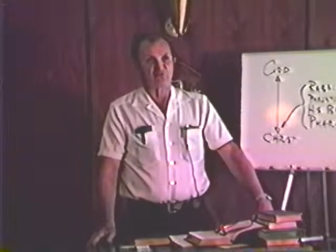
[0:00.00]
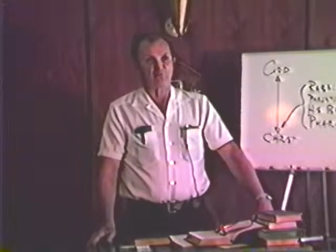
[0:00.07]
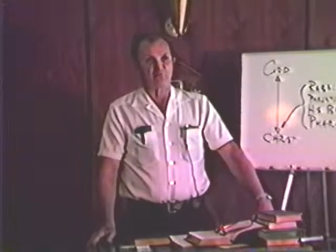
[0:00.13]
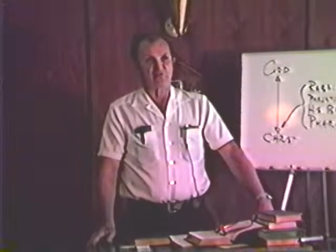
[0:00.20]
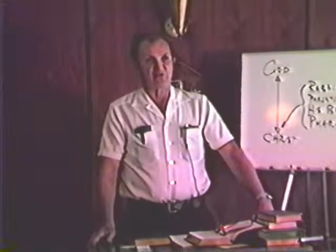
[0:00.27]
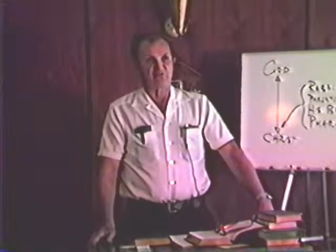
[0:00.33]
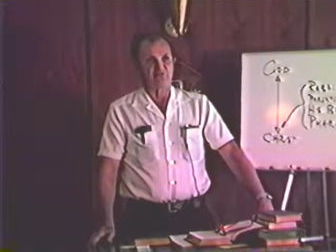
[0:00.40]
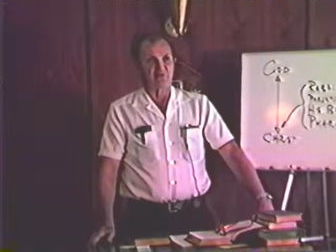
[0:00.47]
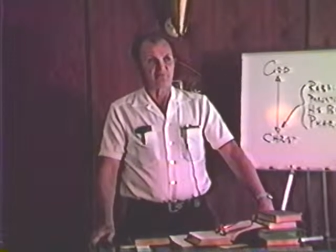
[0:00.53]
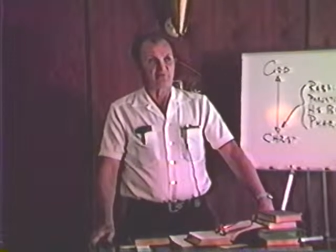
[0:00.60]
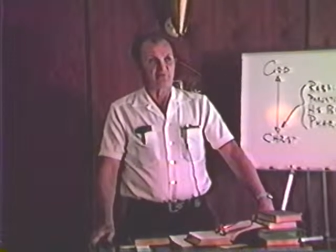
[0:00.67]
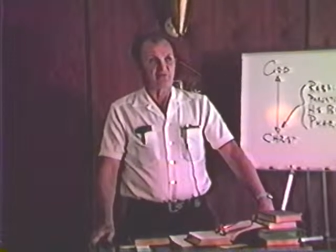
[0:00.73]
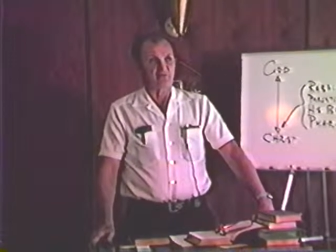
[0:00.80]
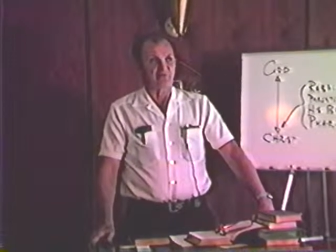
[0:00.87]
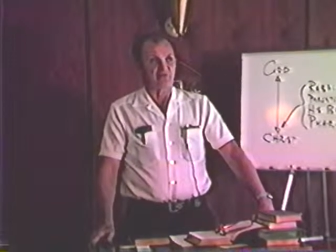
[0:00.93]
we are
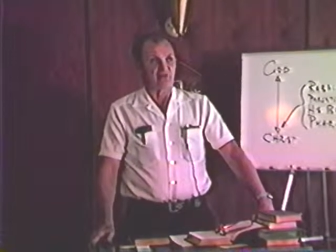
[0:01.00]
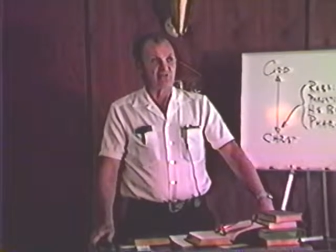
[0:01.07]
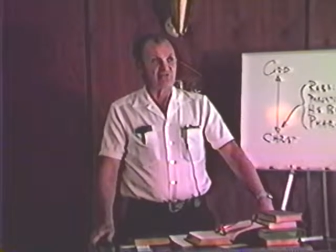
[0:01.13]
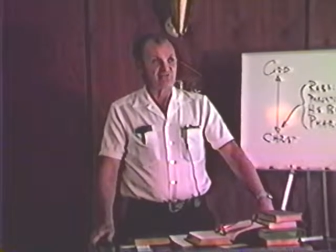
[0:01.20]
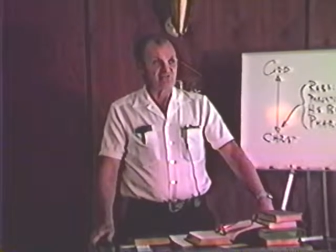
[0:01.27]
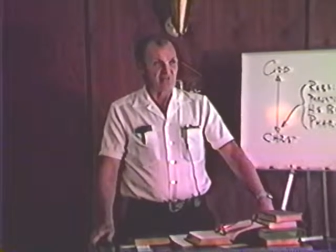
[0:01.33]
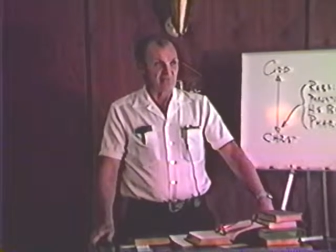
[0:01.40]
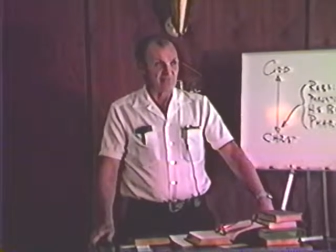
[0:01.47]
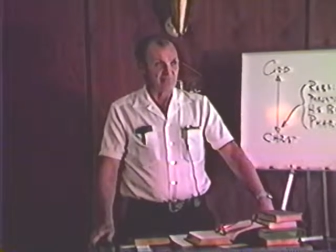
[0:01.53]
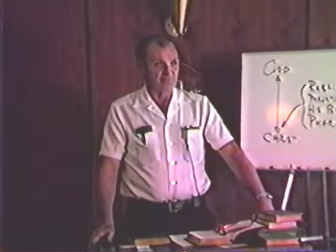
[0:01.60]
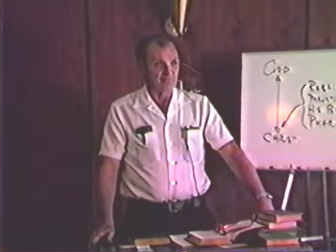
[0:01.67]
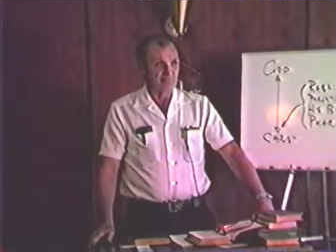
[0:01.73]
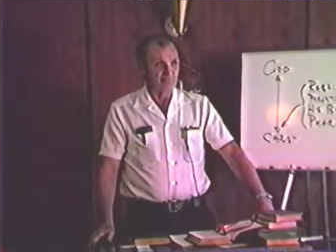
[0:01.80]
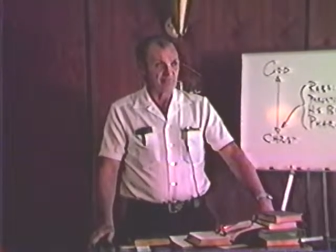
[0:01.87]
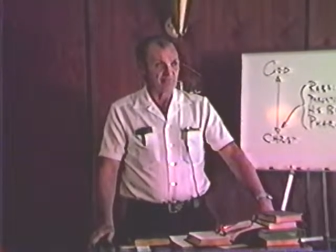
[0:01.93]
tempted yet without
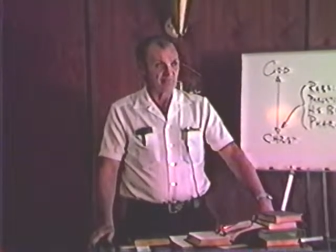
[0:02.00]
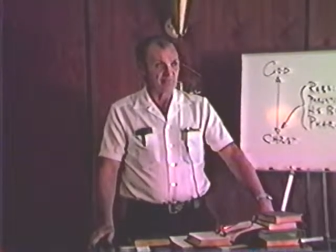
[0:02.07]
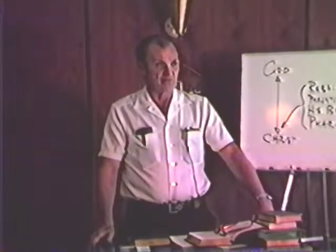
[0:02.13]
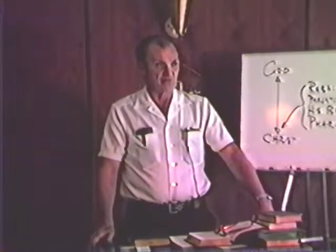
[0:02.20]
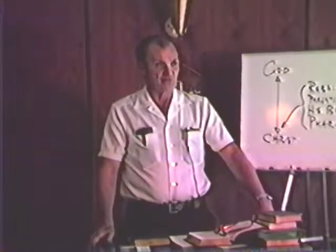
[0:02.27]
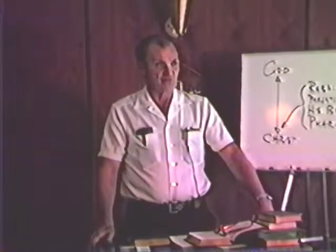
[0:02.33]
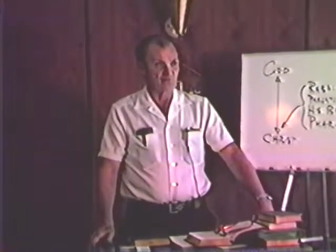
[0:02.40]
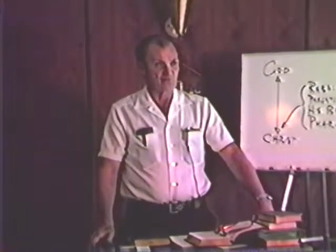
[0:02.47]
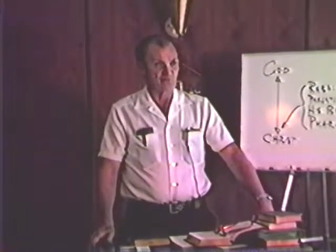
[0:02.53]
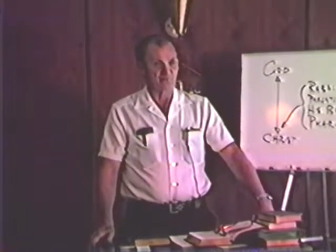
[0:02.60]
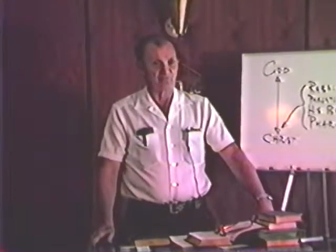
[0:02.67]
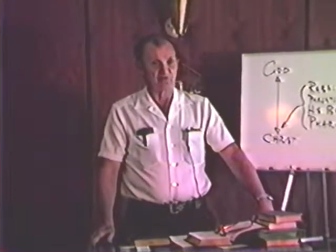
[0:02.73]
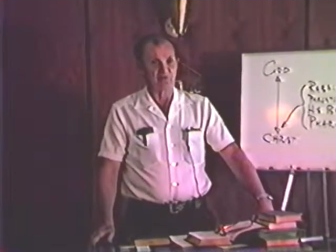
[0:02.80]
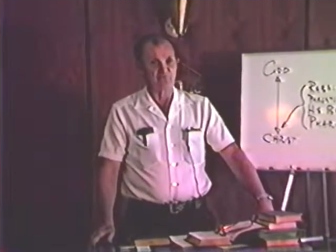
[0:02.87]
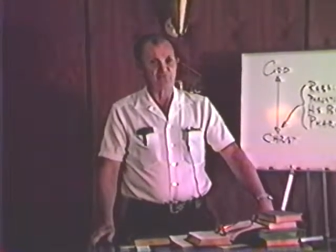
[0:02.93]
sin. Remember that scripture
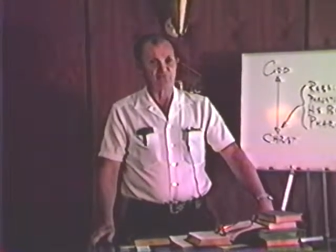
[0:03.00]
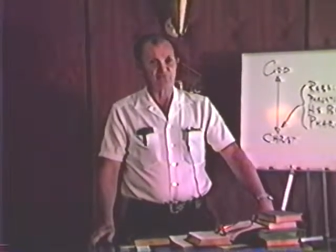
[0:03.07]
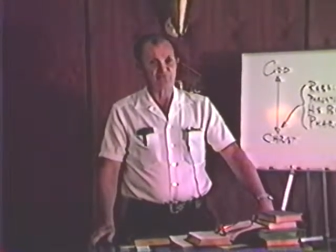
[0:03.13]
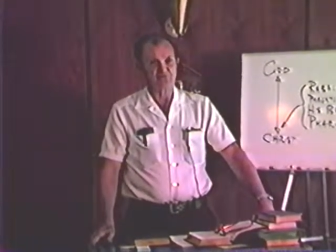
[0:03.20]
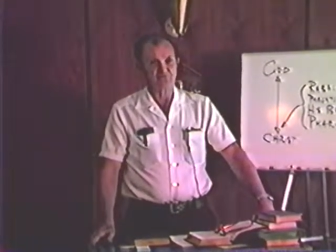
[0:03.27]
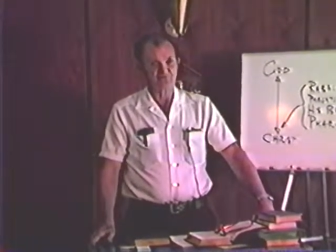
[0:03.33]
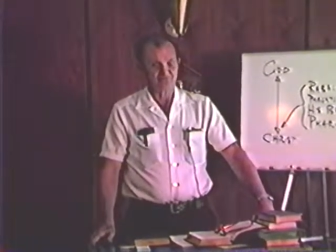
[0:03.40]
from Hebrews.